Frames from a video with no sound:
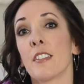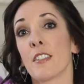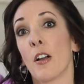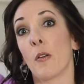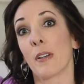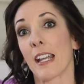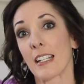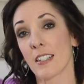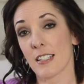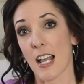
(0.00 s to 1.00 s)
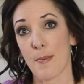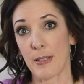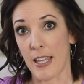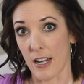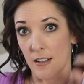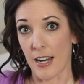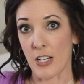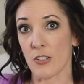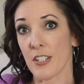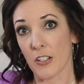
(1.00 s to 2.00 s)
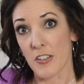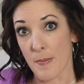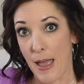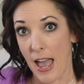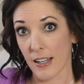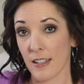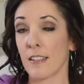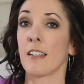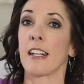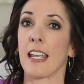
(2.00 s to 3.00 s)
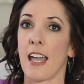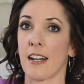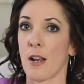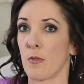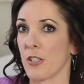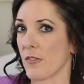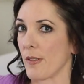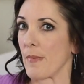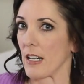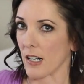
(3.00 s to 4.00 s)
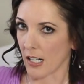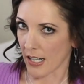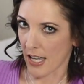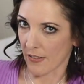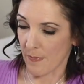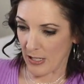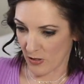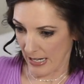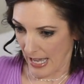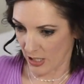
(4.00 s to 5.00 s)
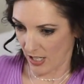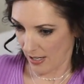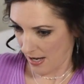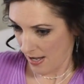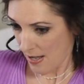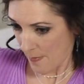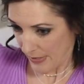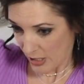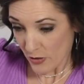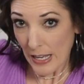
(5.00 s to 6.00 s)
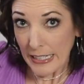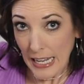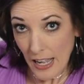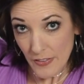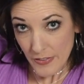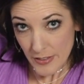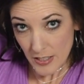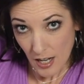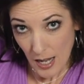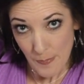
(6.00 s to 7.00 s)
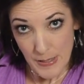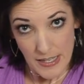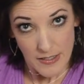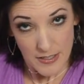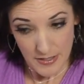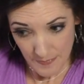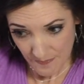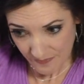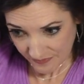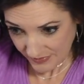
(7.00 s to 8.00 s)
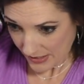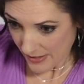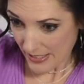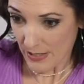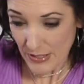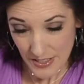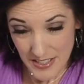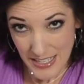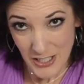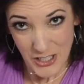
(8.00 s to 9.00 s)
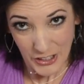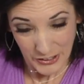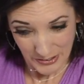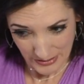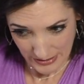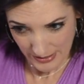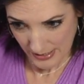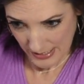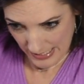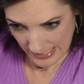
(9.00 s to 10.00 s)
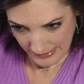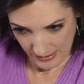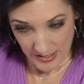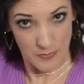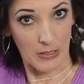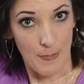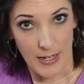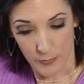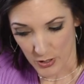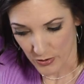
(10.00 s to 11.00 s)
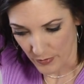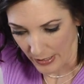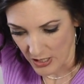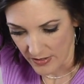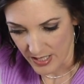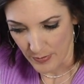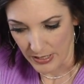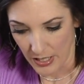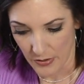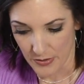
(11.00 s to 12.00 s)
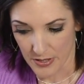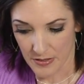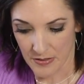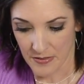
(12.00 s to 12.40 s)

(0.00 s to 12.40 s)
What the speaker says: So when I get to the top layer, I usually start in the back. And again, I will use a mirror and kind of make sure I catch it. But I try to get the top piece kind of in the center. And it doesn't really matter which direction this one goes.